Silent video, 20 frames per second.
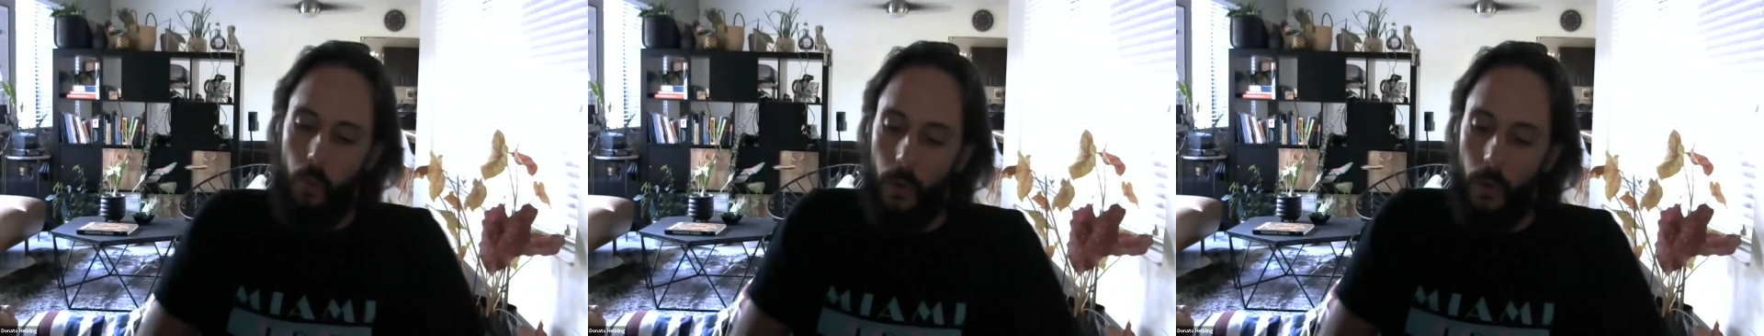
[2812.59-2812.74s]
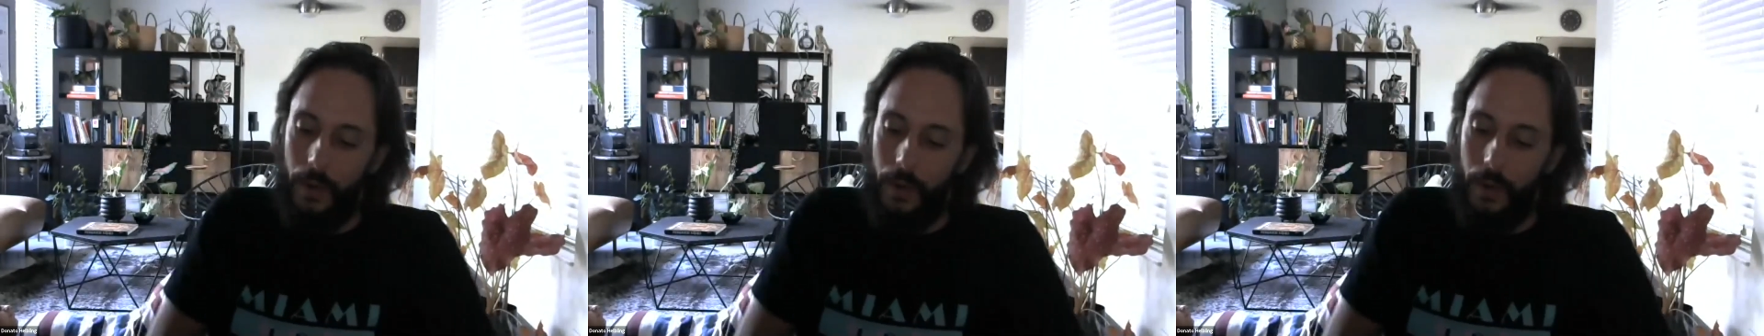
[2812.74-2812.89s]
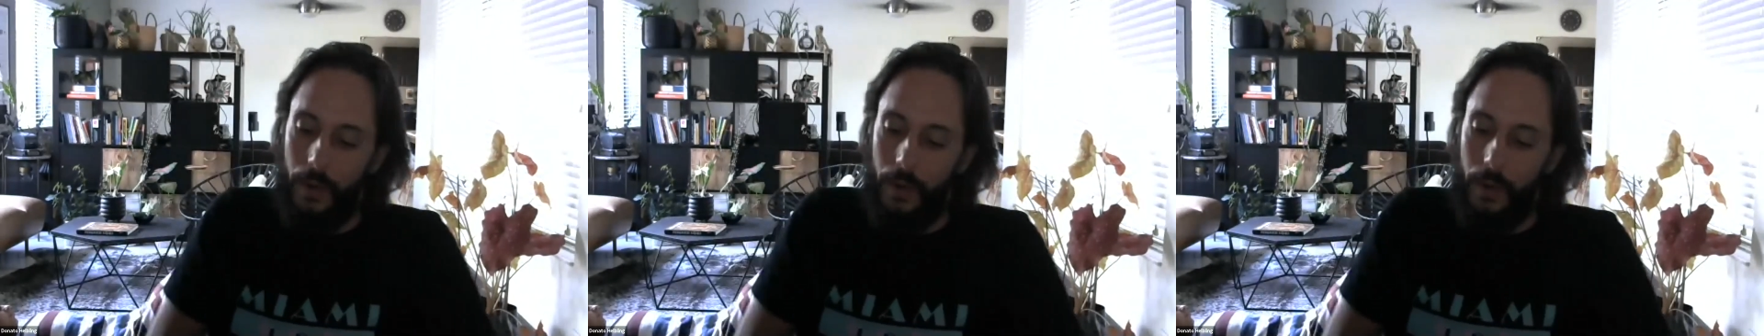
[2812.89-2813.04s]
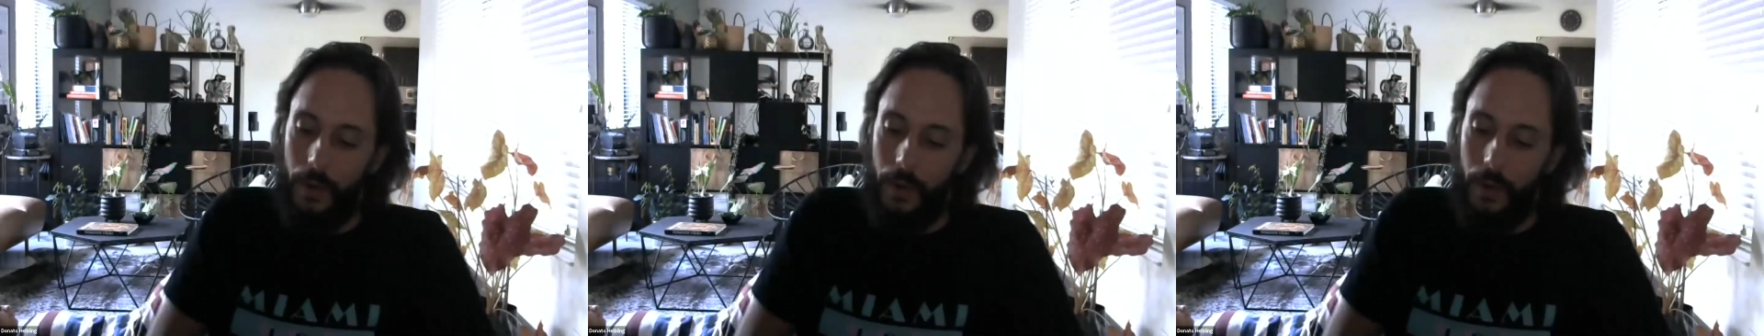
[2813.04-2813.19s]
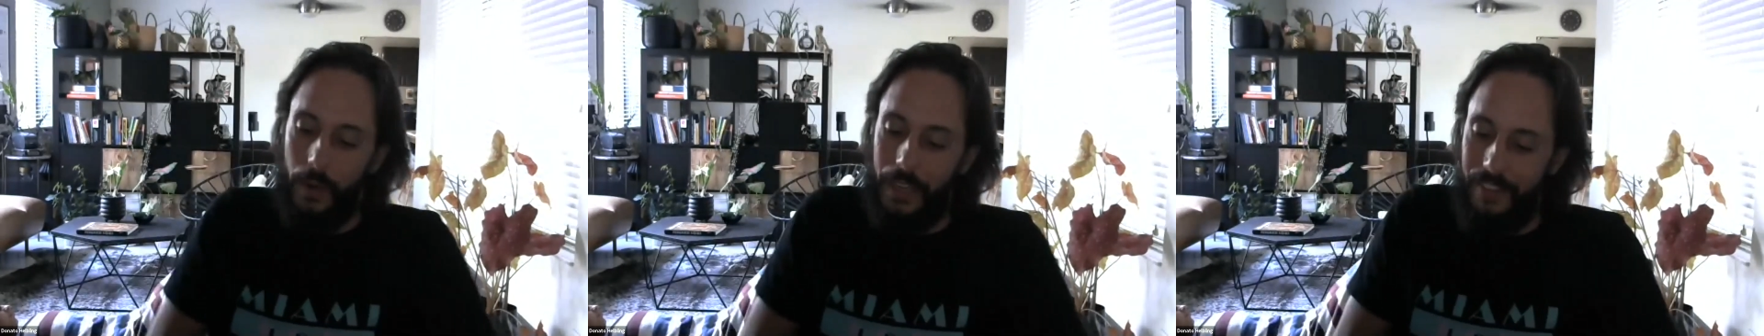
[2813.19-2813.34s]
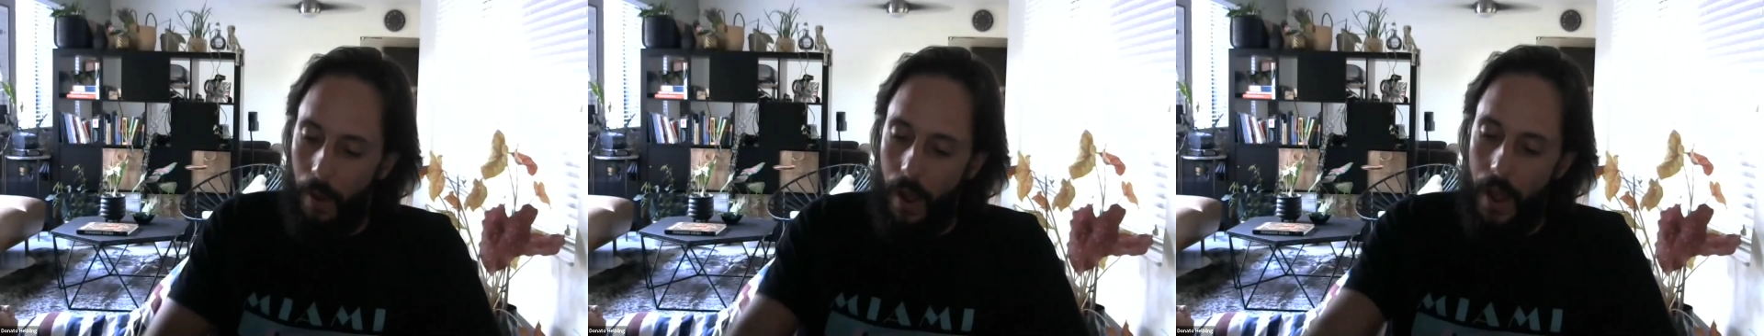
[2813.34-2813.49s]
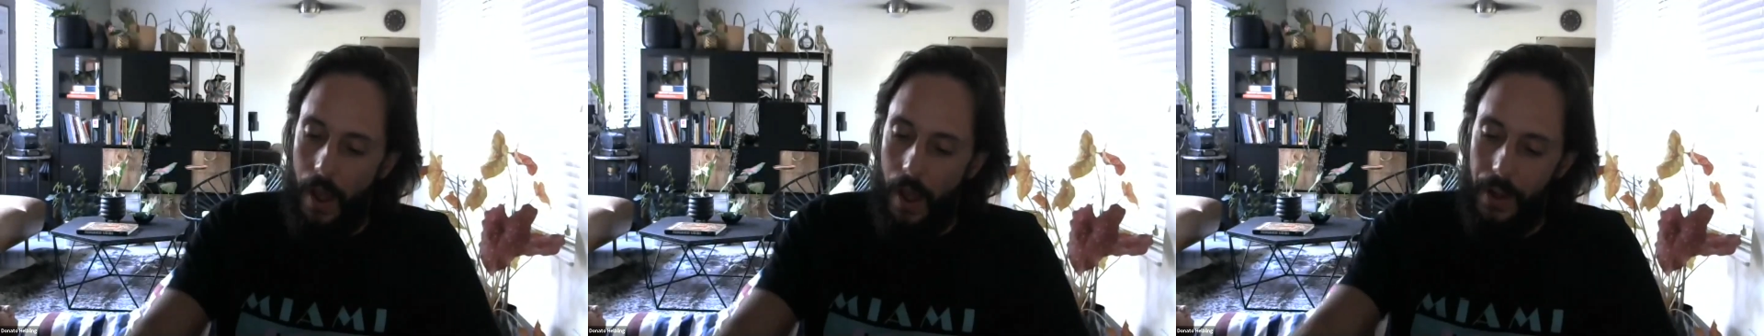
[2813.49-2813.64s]
We're
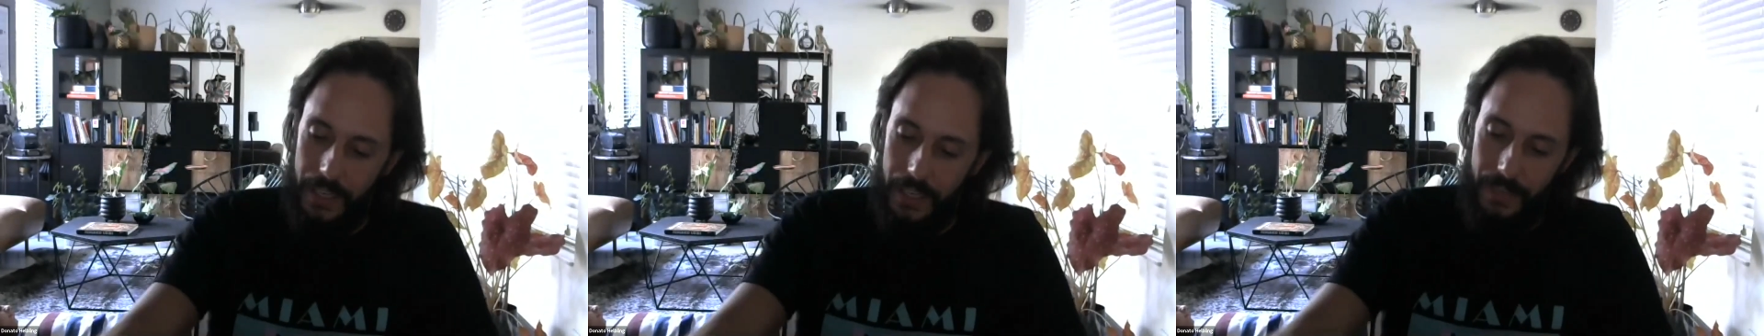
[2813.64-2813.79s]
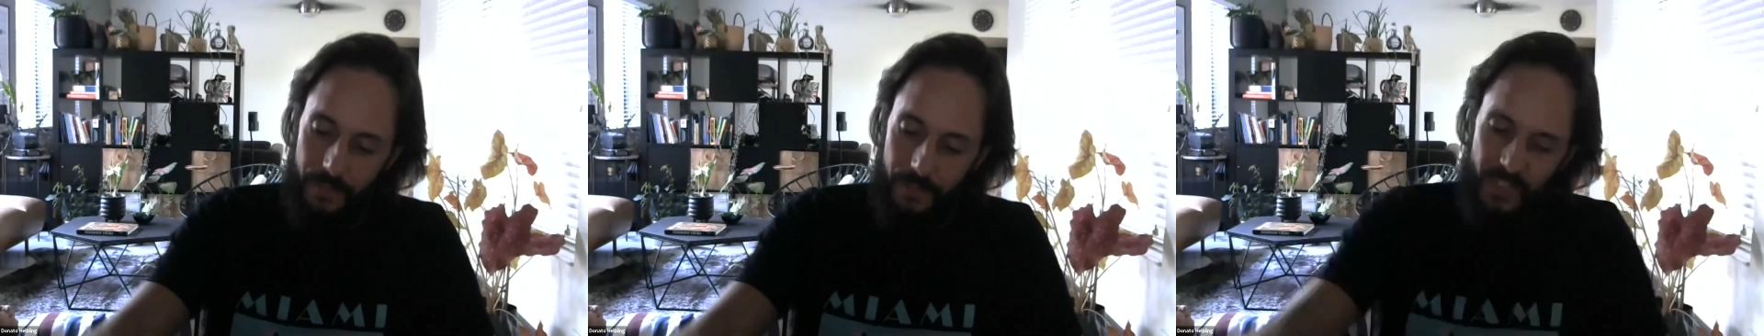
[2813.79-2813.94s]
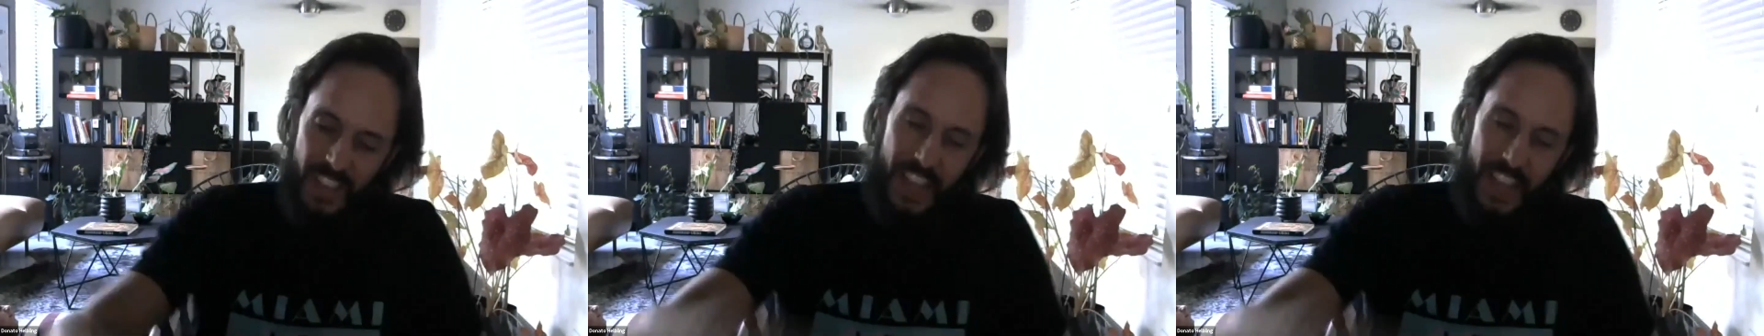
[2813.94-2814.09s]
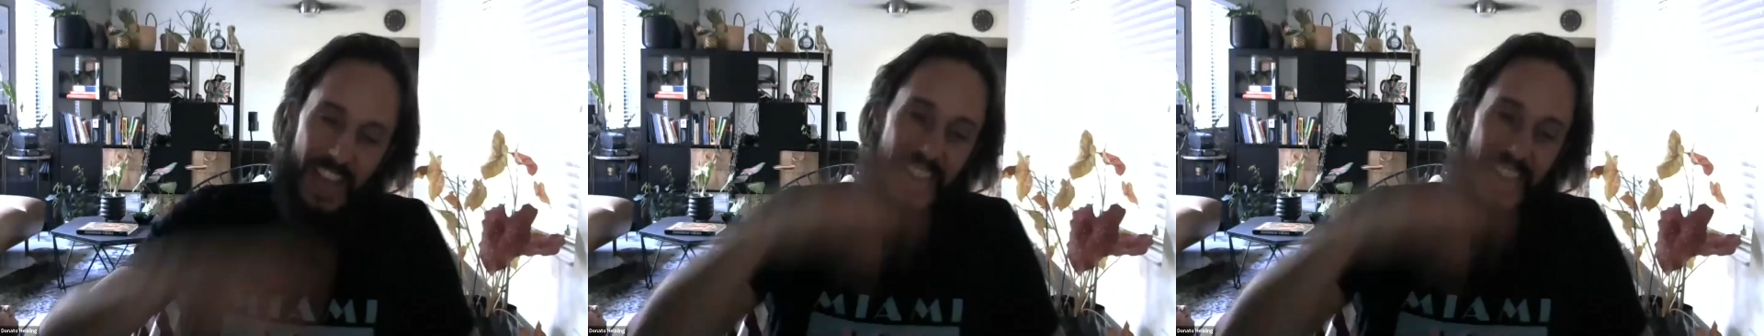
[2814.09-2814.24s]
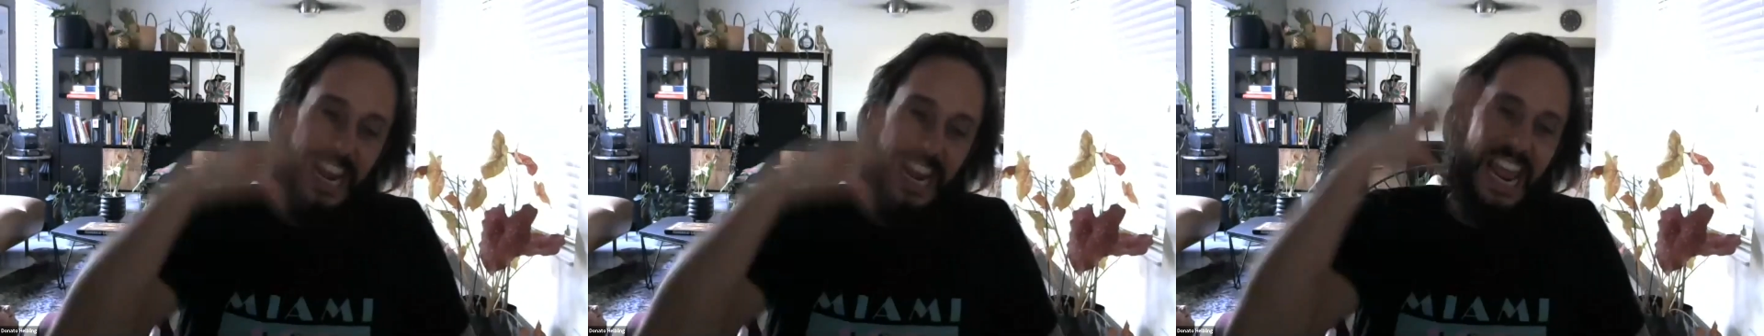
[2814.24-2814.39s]
giving our body